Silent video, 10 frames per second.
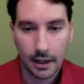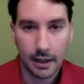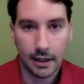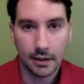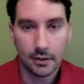
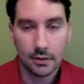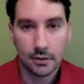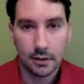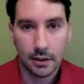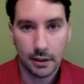and,
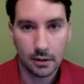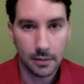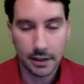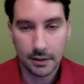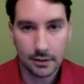in our
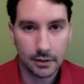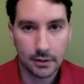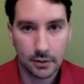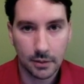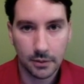minds at least,
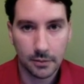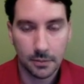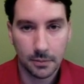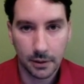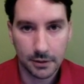scramble them up
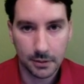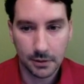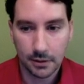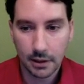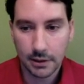and parse them
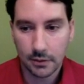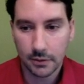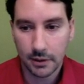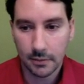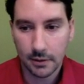into logical
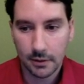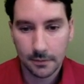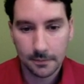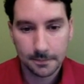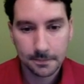statements.
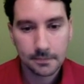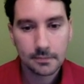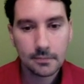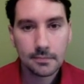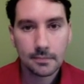
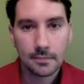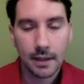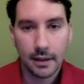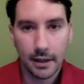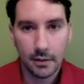
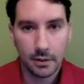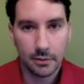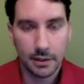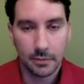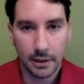That way
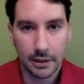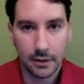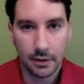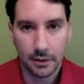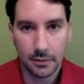we can break down
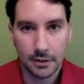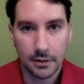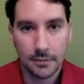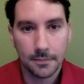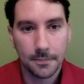
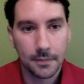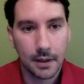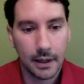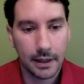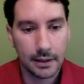arguments.
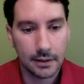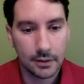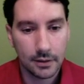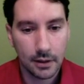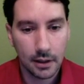
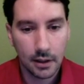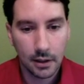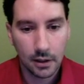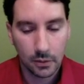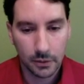And
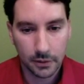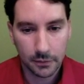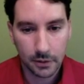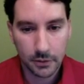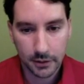we look
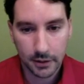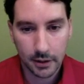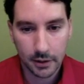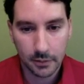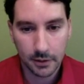for holes in the
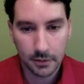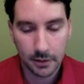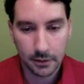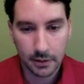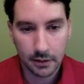arguments by
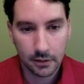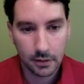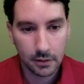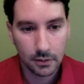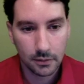looking
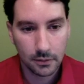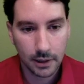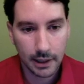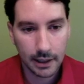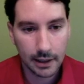
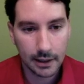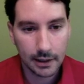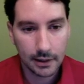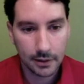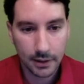
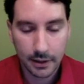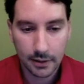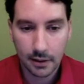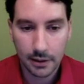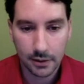at the
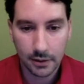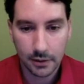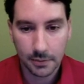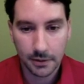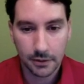logic,
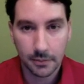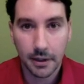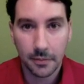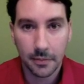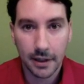especially in
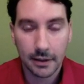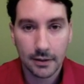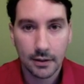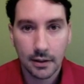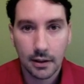mathematics.